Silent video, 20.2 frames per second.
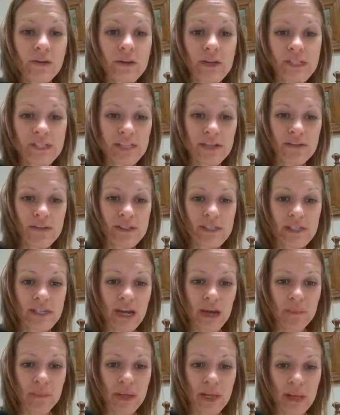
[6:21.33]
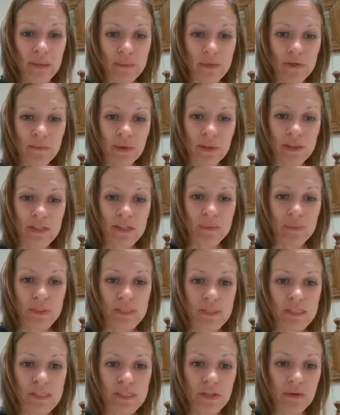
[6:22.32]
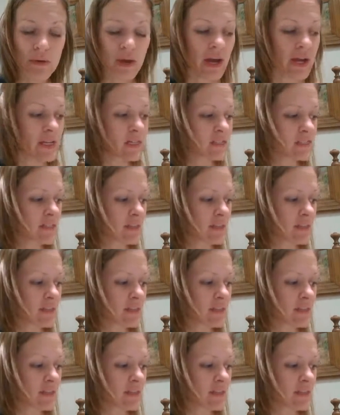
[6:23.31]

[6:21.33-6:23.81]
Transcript: excuse to not being able to run this business, you guys.